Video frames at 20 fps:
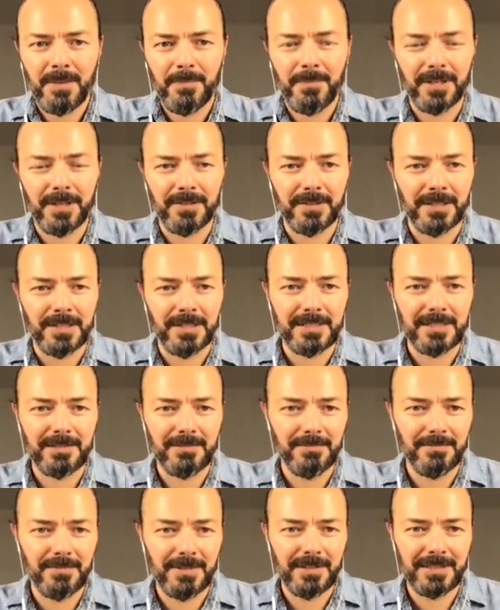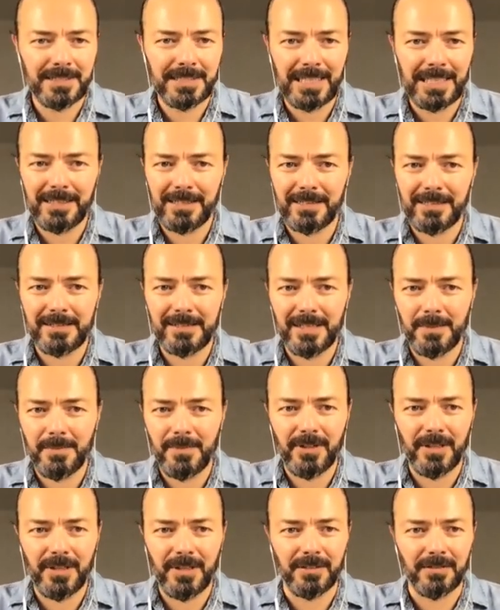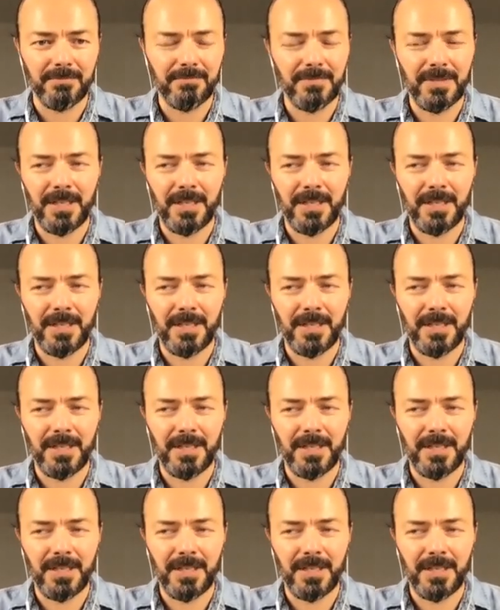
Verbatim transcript: but it's slightly the same thing.